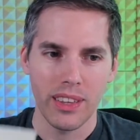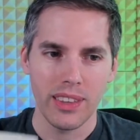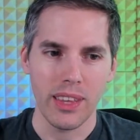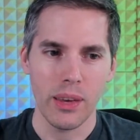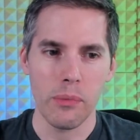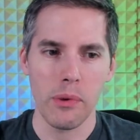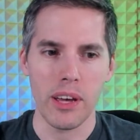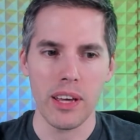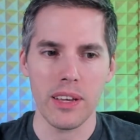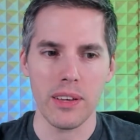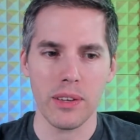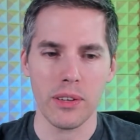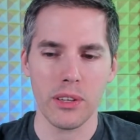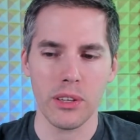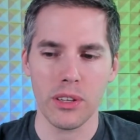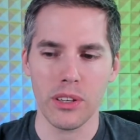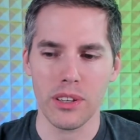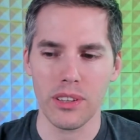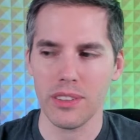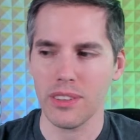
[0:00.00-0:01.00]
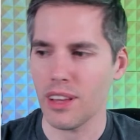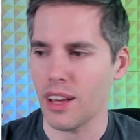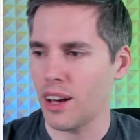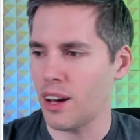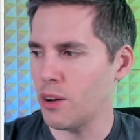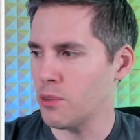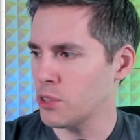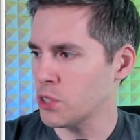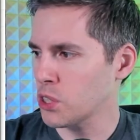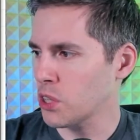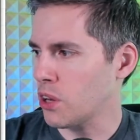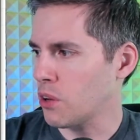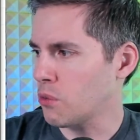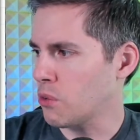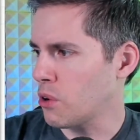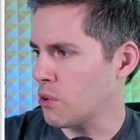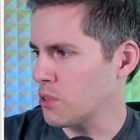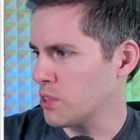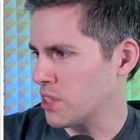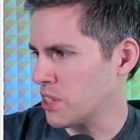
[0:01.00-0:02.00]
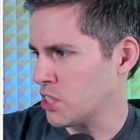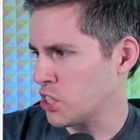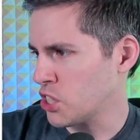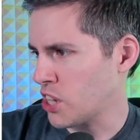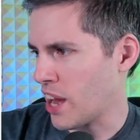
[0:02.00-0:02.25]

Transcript: what's it called? What was this?